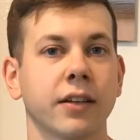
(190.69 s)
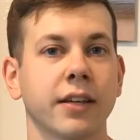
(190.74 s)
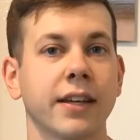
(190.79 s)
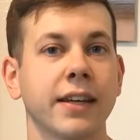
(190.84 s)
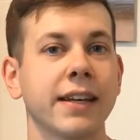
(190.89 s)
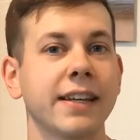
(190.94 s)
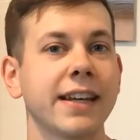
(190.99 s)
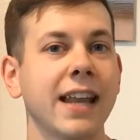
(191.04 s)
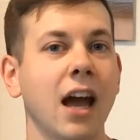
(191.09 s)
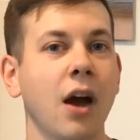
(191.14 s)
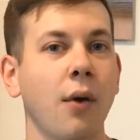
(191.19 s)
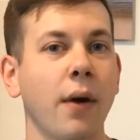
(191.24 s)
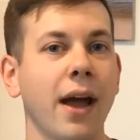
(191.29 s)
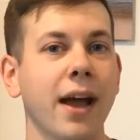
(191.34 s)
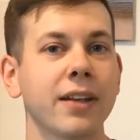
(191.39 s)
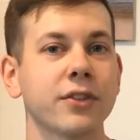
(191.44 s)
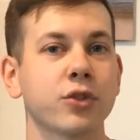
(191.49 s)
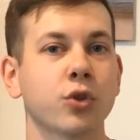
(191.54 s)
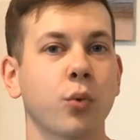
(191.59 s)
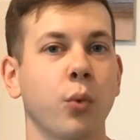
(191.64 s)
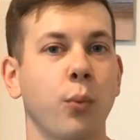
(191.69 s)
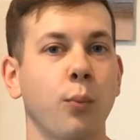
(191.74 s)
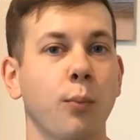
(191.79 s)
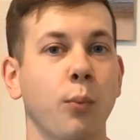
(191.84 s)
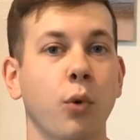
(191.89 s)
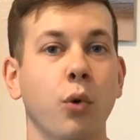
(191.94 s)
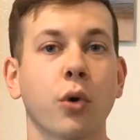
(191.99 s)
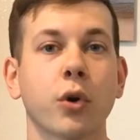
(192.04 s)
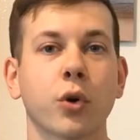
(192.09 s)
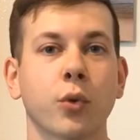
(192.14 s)
he now has
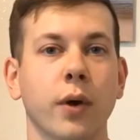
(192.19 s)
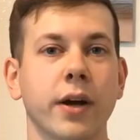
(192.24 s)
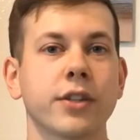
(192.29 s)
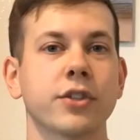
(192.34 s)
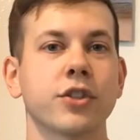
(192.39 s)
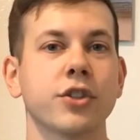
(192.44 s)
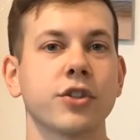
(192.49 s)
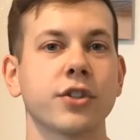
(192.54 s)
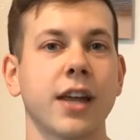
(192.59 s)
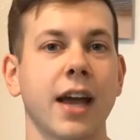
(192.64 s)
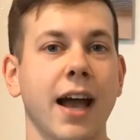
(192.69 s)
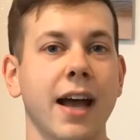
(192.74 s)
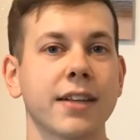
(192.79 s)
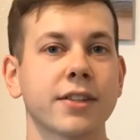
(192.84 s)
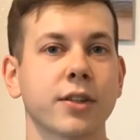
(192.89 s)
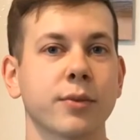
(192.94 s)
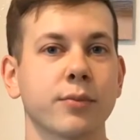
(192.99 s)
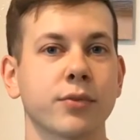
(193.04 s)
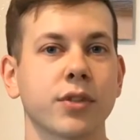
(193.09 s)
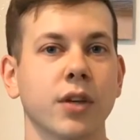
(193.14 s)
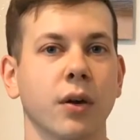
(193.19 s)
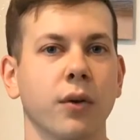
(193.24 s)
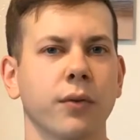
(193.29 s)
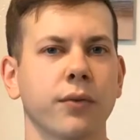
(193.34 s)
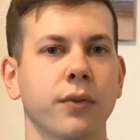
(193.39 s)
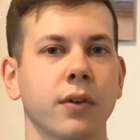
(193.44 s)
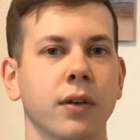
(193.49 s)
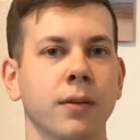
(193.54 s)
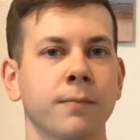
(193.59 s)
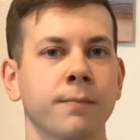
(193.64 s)
more questions to ask
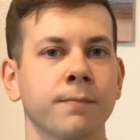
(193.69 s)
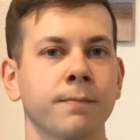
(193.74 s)
himself.